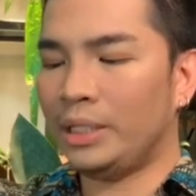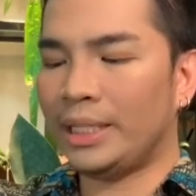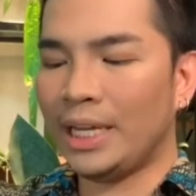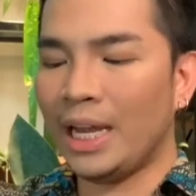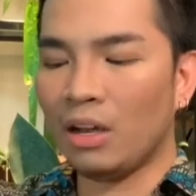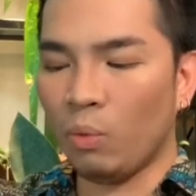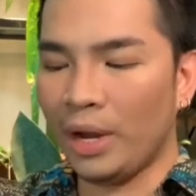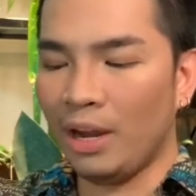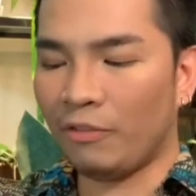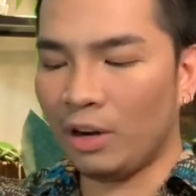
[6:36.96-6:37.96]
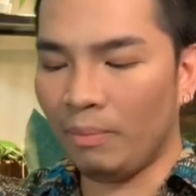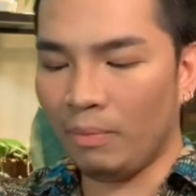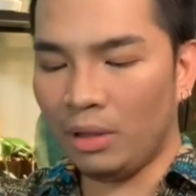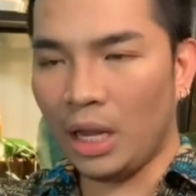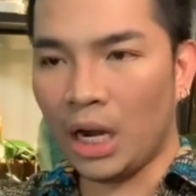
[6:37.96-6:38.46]
take away from
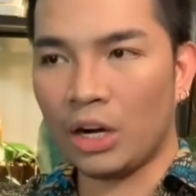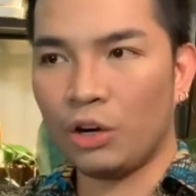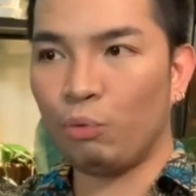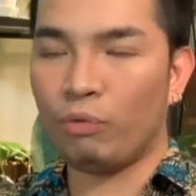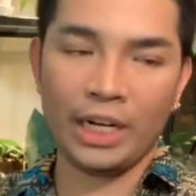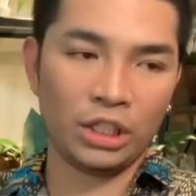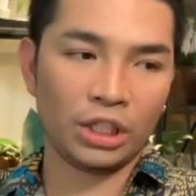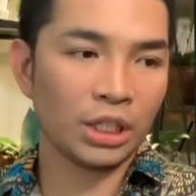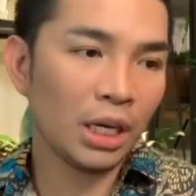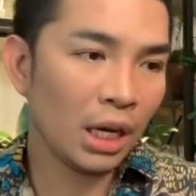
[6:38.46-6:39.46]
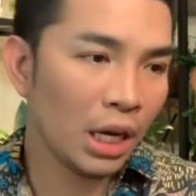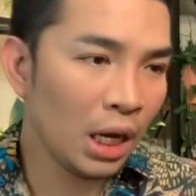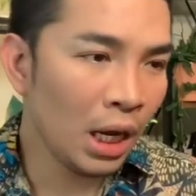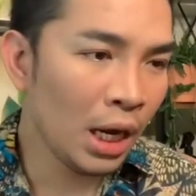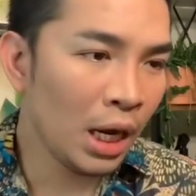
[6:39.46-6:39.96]
their reach.
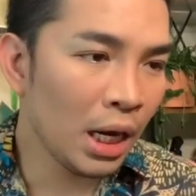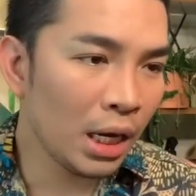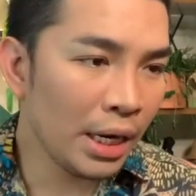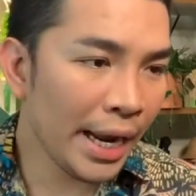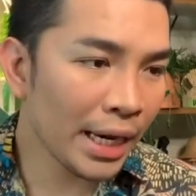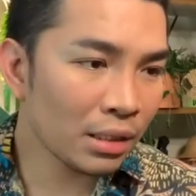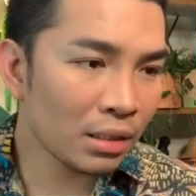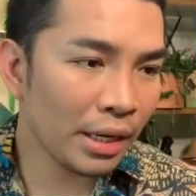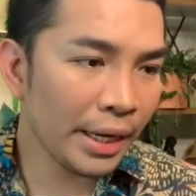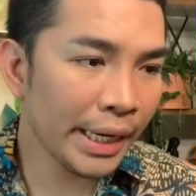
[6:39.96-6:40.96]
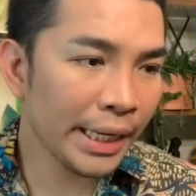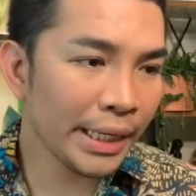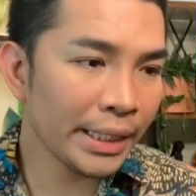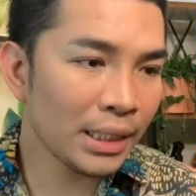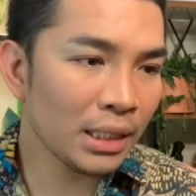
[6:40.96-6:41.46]
Next
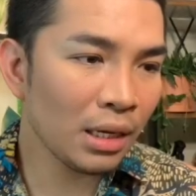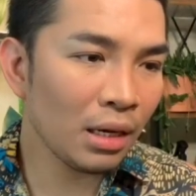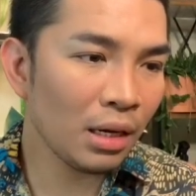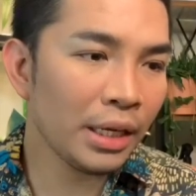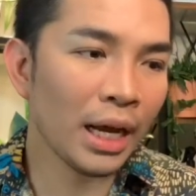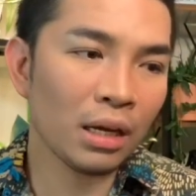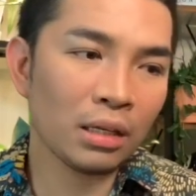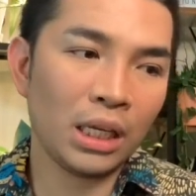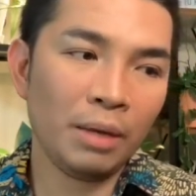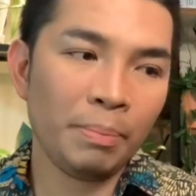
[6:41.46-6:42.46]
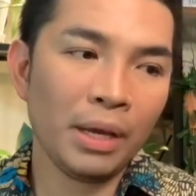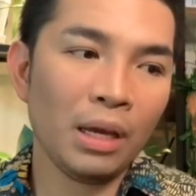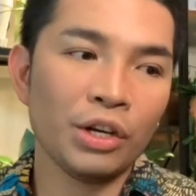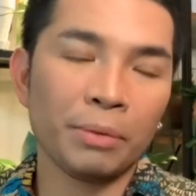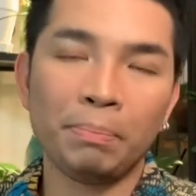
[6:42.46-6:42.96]
is, yeah,
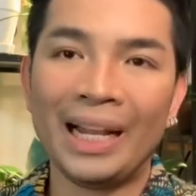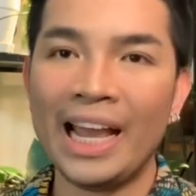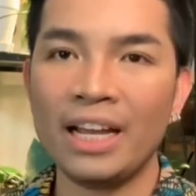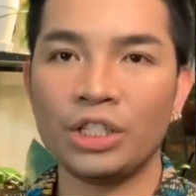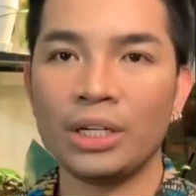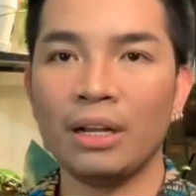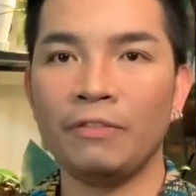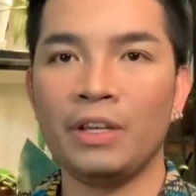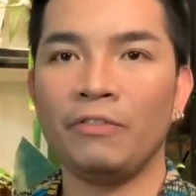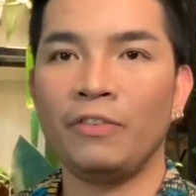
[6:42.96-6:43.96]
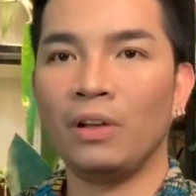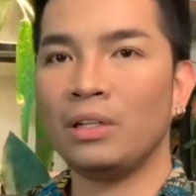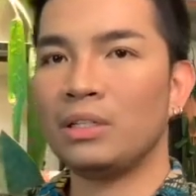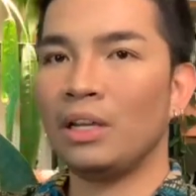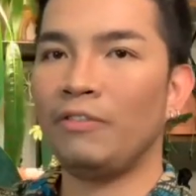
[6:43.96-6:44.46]
keeping your plant shelfie full.
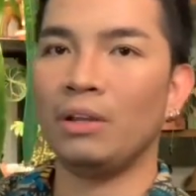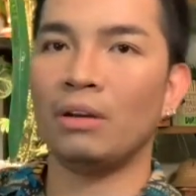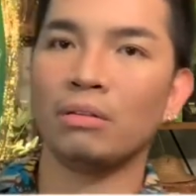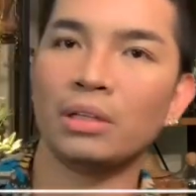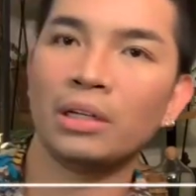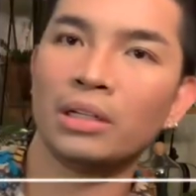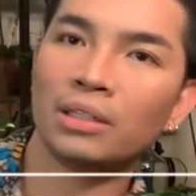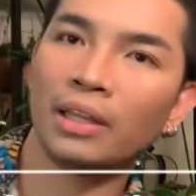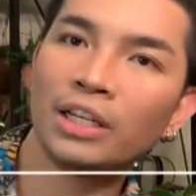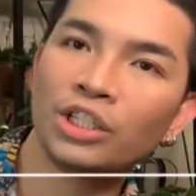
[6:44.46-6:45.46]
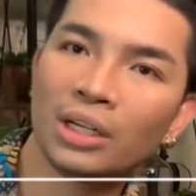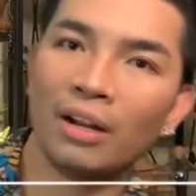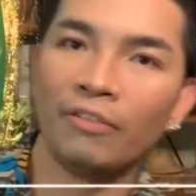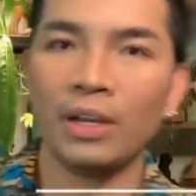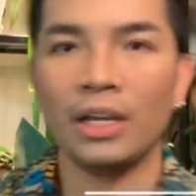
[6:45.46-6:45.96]
So if you notice, this
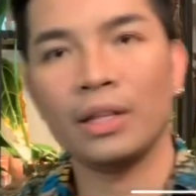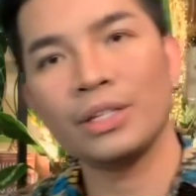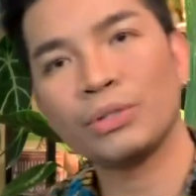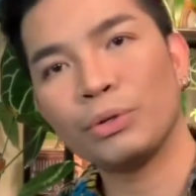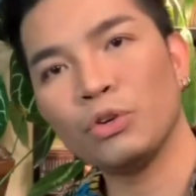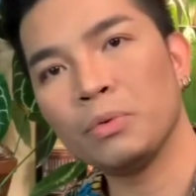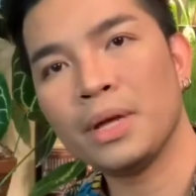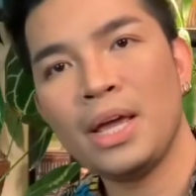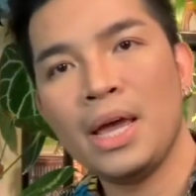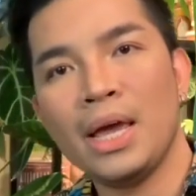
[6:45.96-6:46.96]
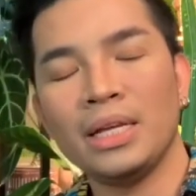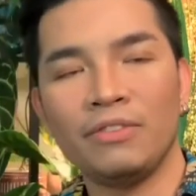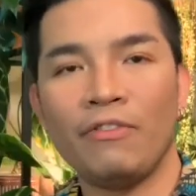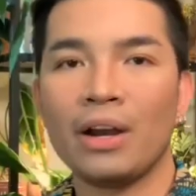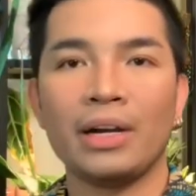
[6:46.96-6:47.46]
shelfie in this room is
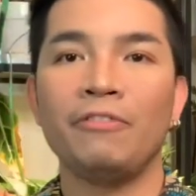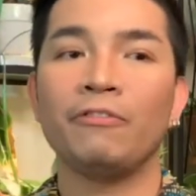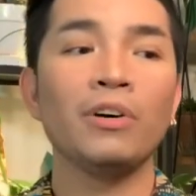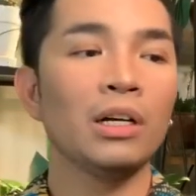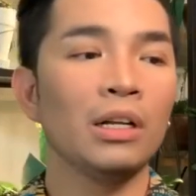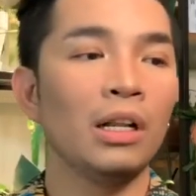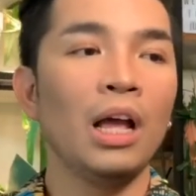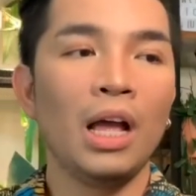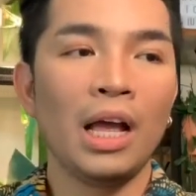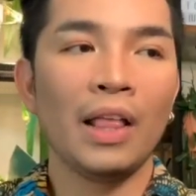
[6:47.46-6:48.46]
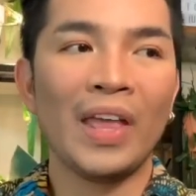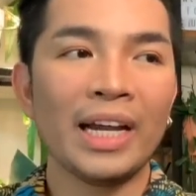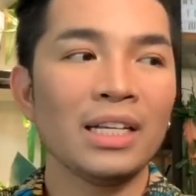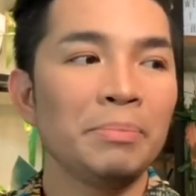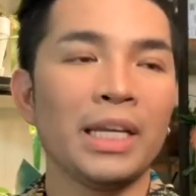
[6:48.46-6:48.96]
very full.
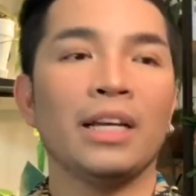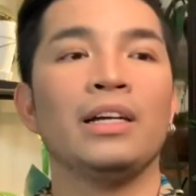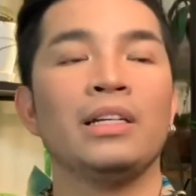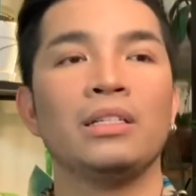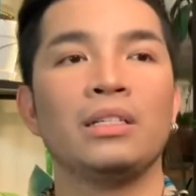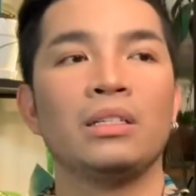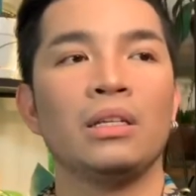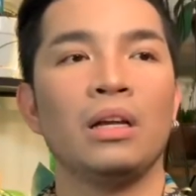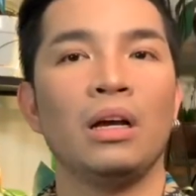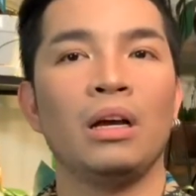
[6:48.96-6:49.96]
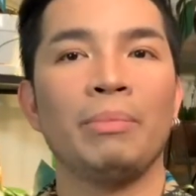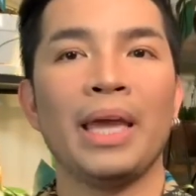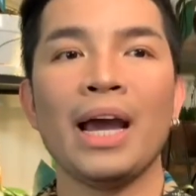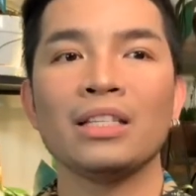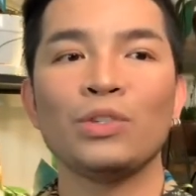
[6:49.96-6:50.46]
That is because
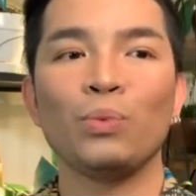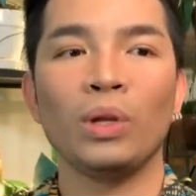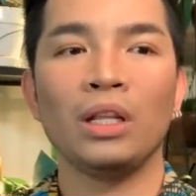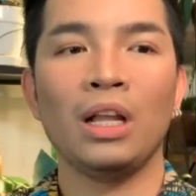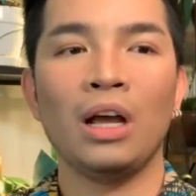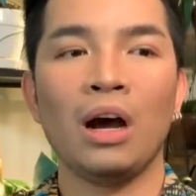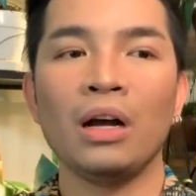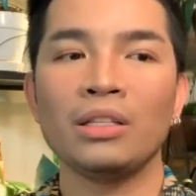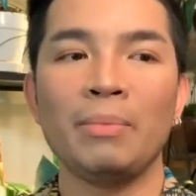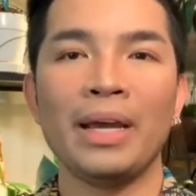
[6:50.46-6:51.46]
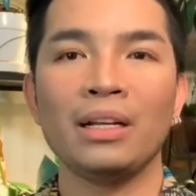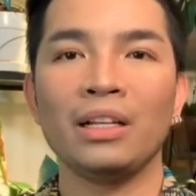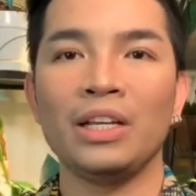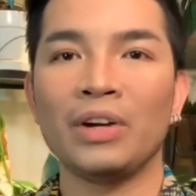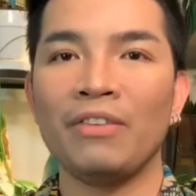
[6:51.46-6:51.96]
cats will
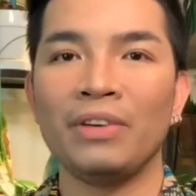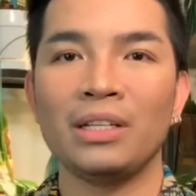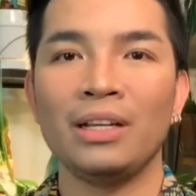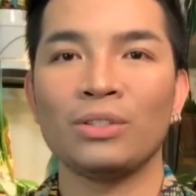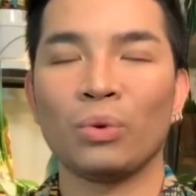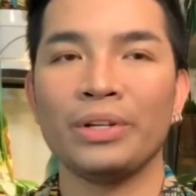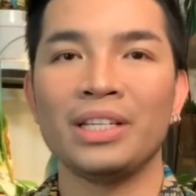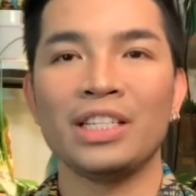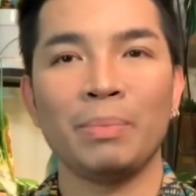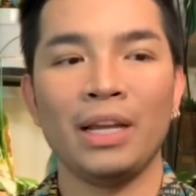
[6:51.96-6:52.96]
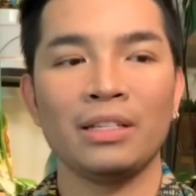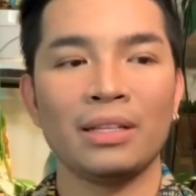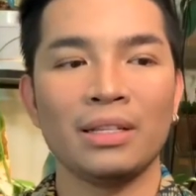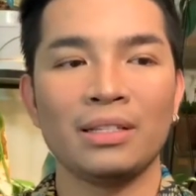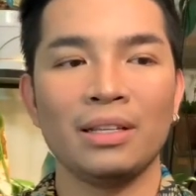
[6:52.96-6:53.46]
automatically gravitate towards a space
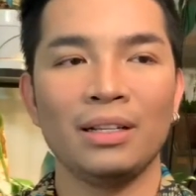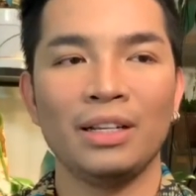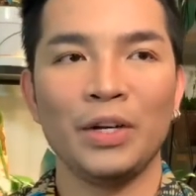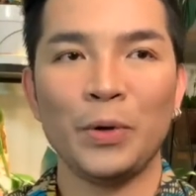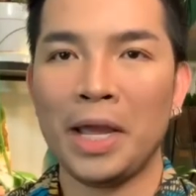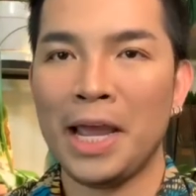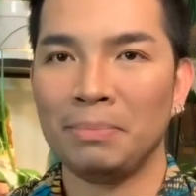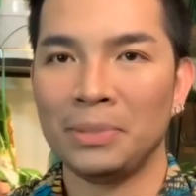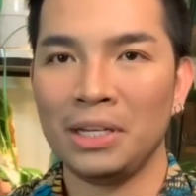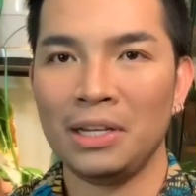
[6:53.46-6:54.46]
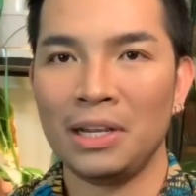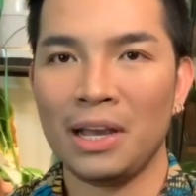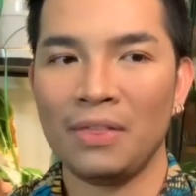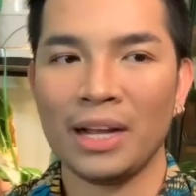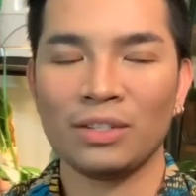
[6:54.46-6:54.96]
that's still, you know, empty,
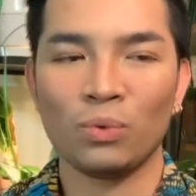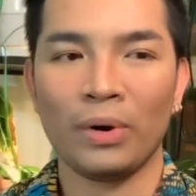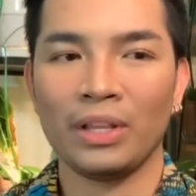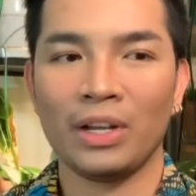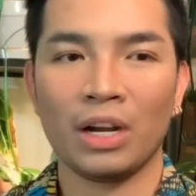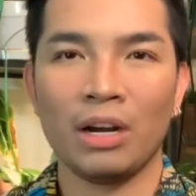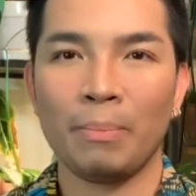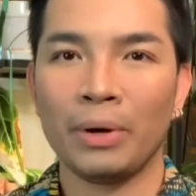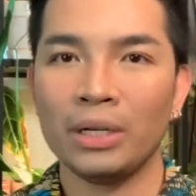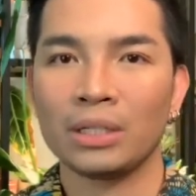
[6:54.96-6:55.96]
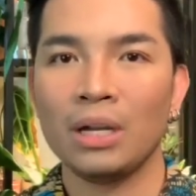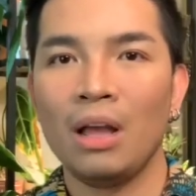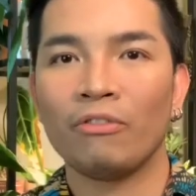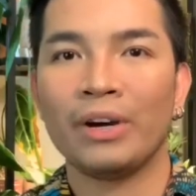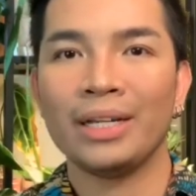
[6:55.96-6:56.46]
and that's where they're gonna perch.
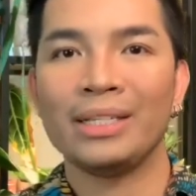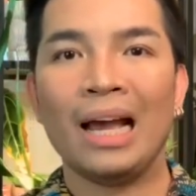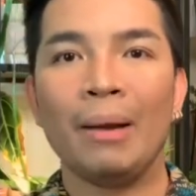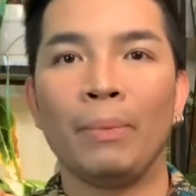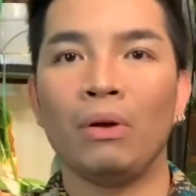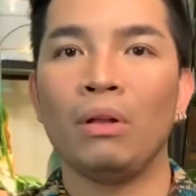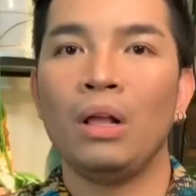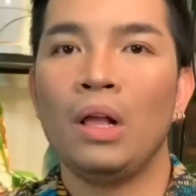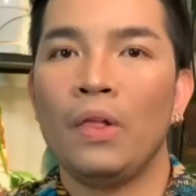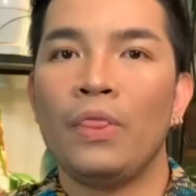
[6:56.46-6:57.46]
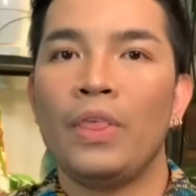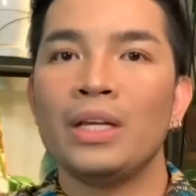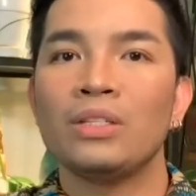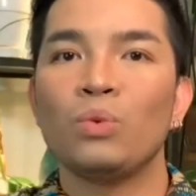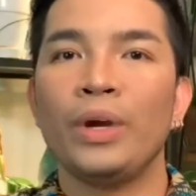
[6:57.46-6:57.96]
For example,
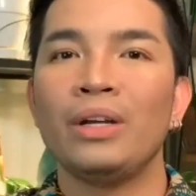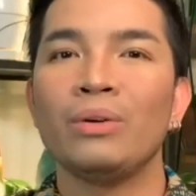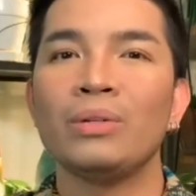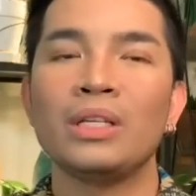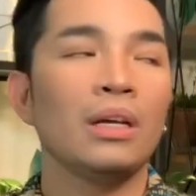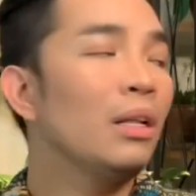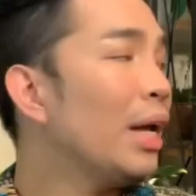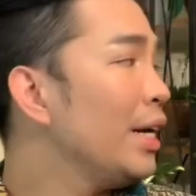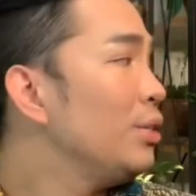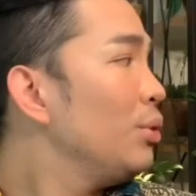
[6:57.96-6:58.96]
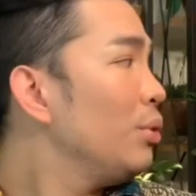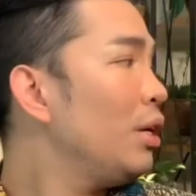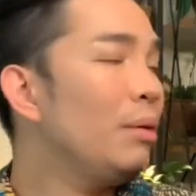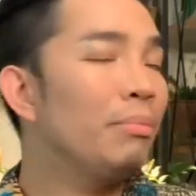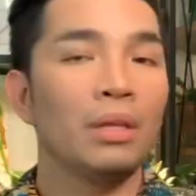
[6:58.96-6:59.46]
this windowsill, I do
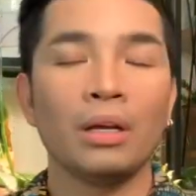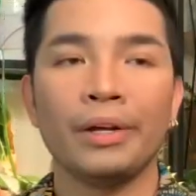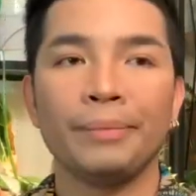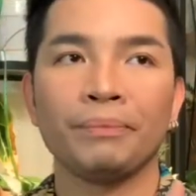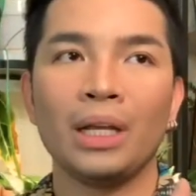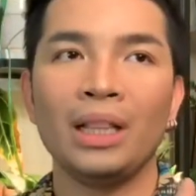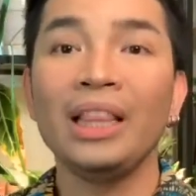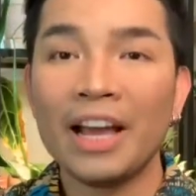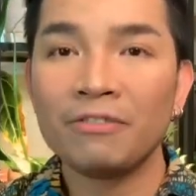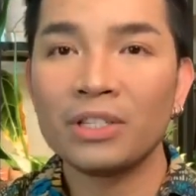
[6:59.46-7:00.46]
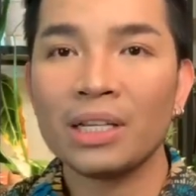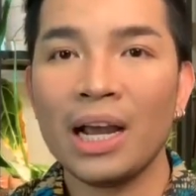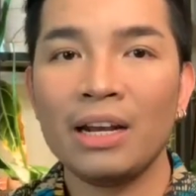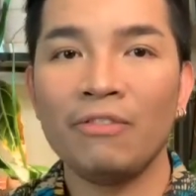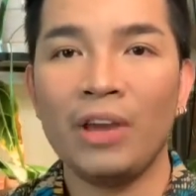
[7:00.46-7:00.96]
keep the left
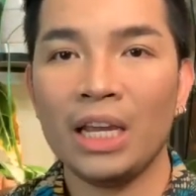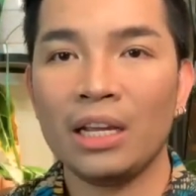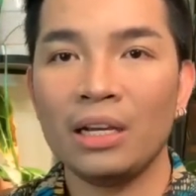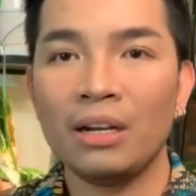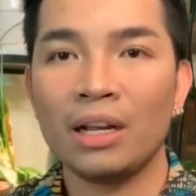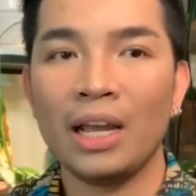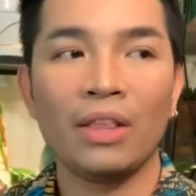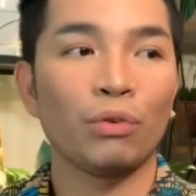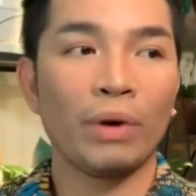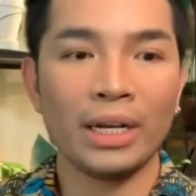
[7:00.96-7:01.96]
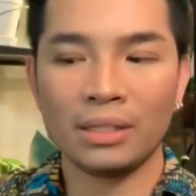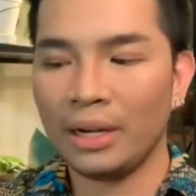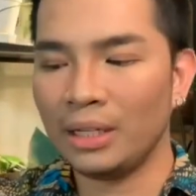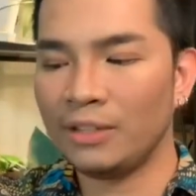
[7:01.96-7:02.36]
side vacant and the right side is